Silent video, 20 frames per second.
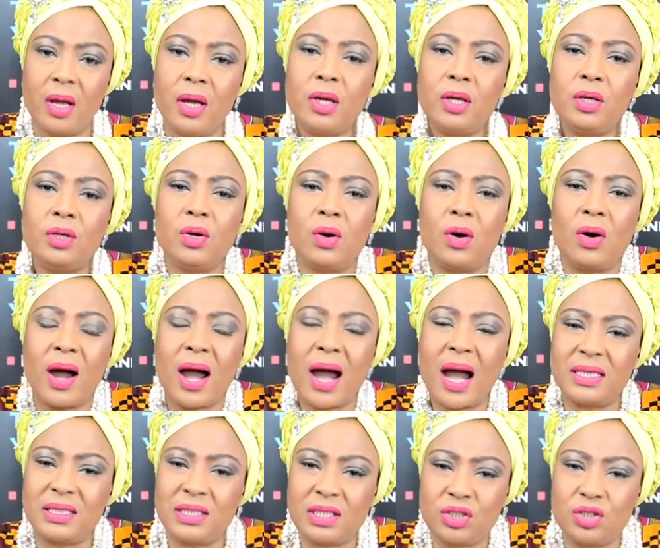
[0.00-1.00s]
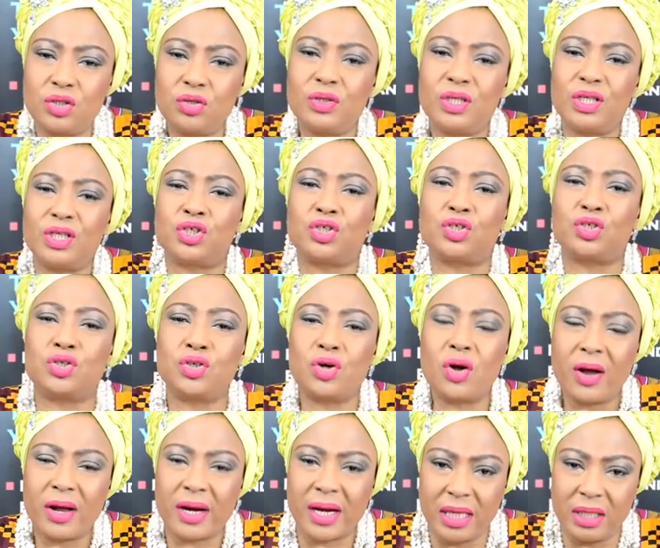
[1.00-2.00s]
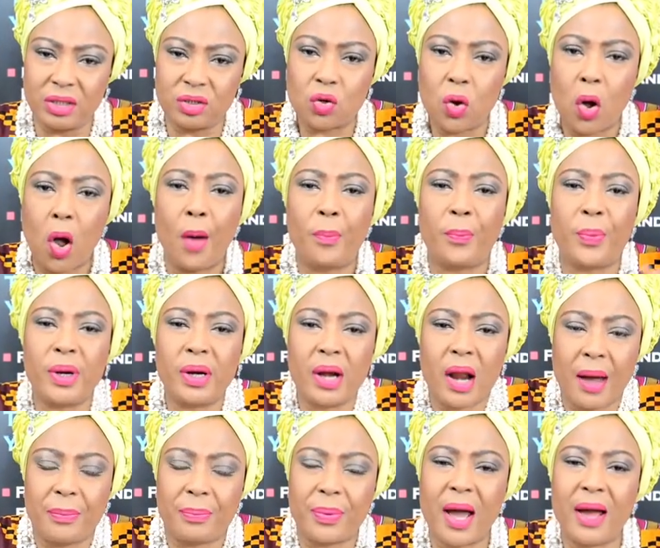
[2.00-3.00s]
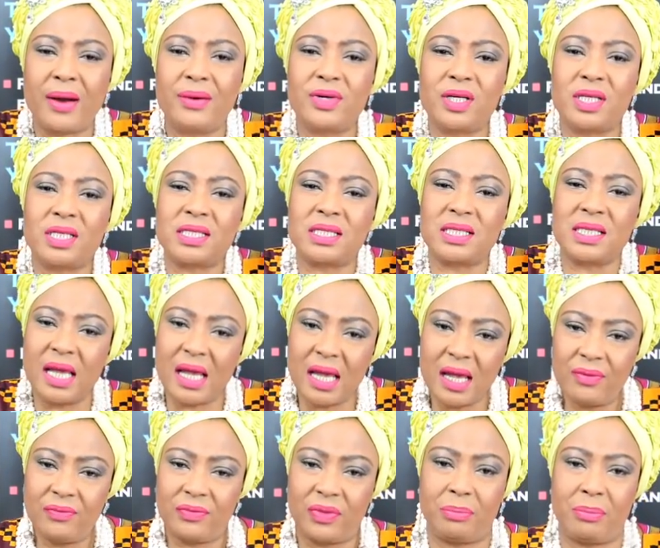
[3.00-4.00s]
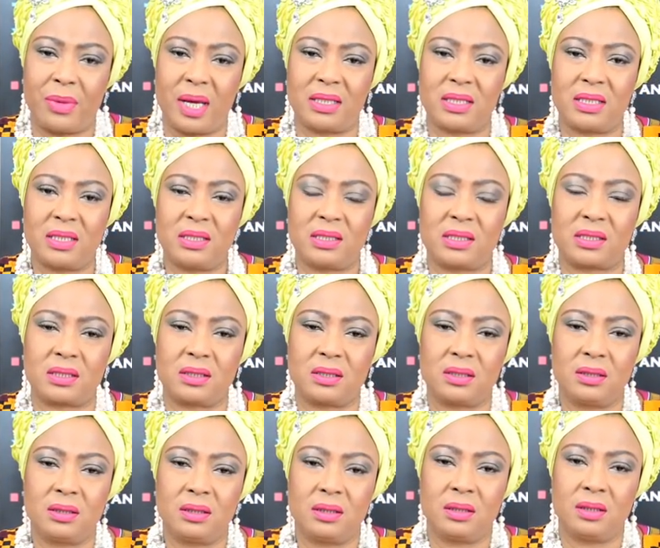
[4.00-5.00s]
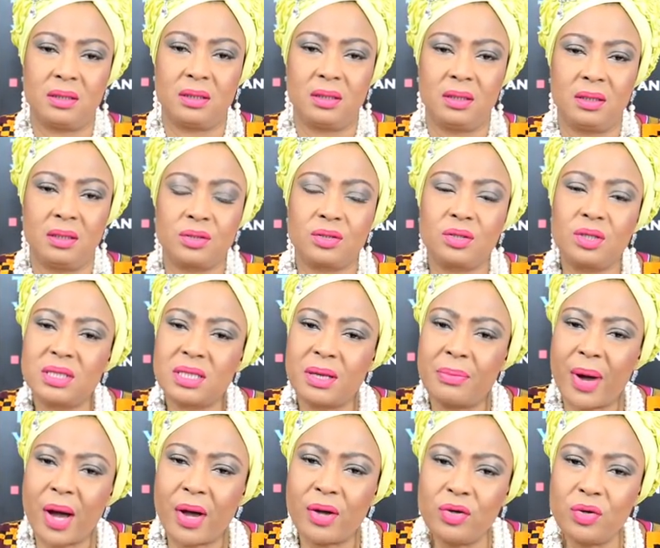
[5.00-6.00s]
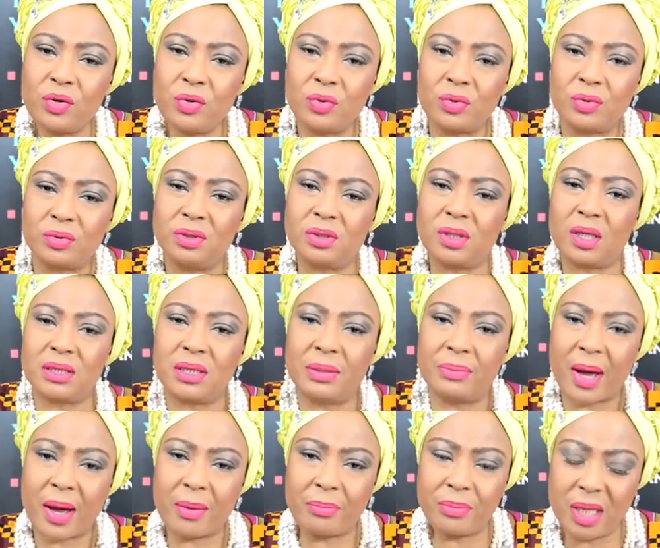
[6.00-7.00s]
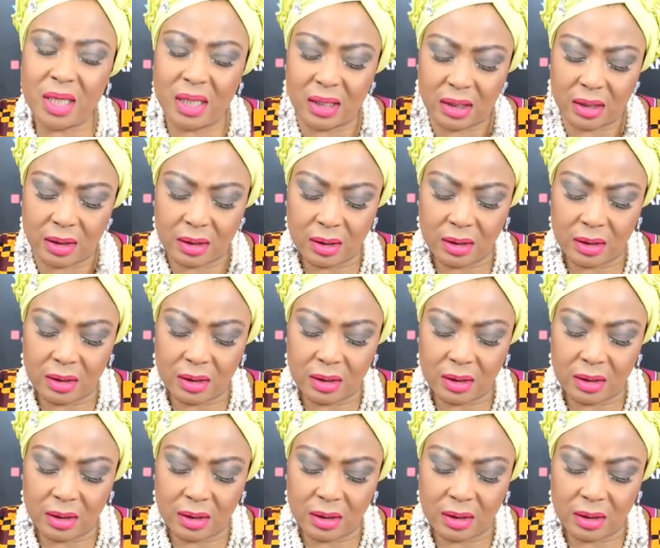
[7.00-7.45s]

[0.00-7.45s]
Your attitude is struggling to open up and receive the message. So it's about you, not about me.